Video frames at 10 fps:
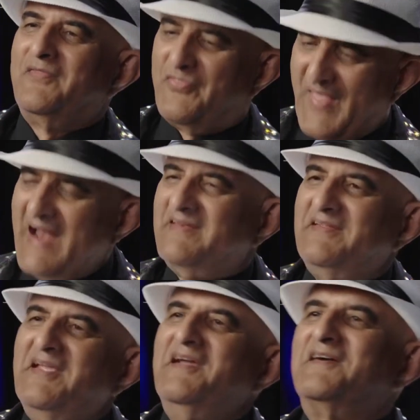that
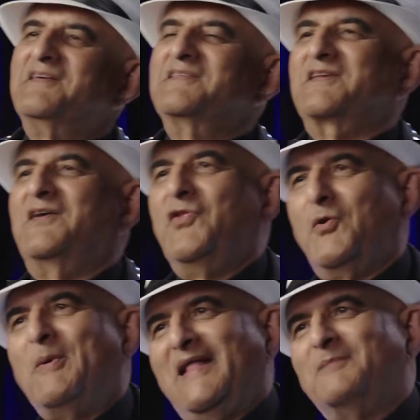year's
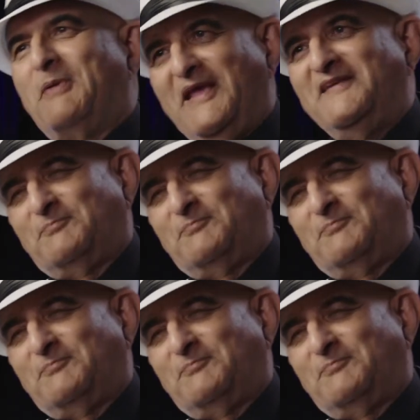Nobel Peace